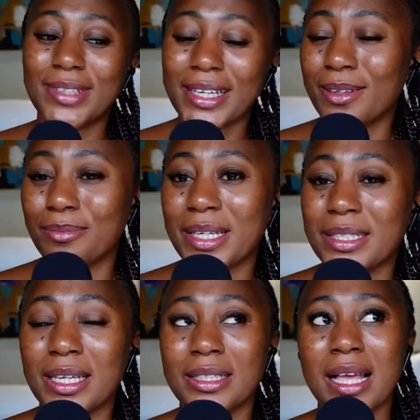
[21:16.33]
make it
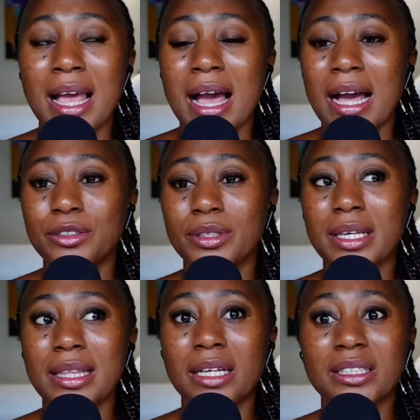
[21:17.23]
make sense. And to
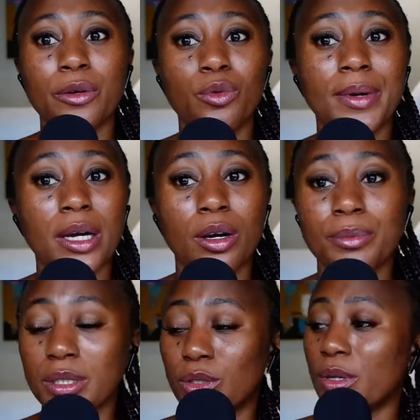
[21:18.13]
think that a woman
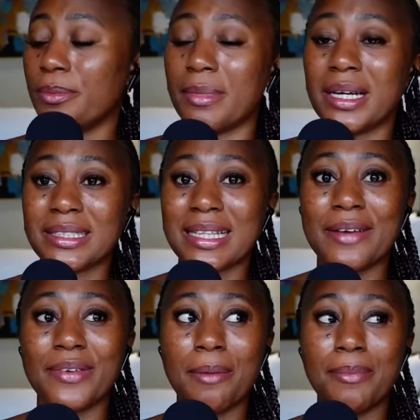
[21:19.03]
comes into a man's
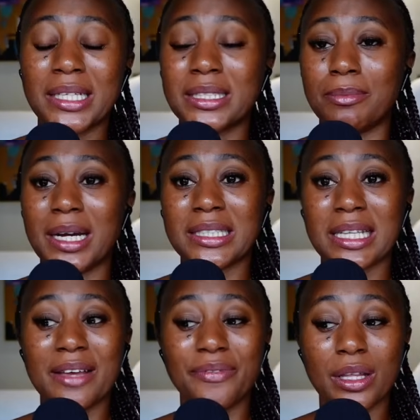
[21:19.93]
life and makes the
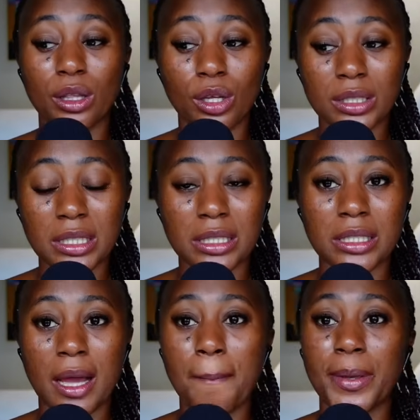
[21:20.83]
man's life a lot
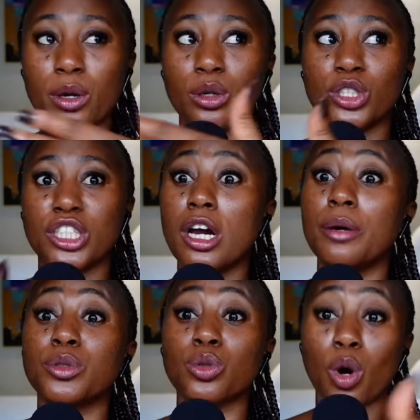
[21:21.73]
easier because she
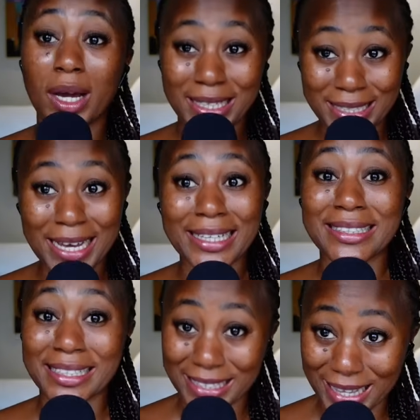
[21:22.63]
helps to
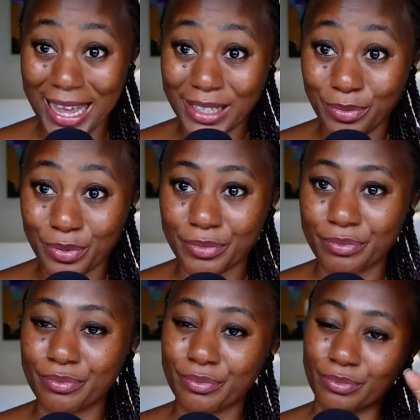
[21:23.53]
organize his life.
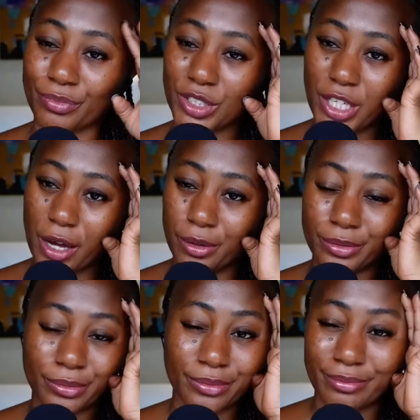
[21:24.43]
Ciao.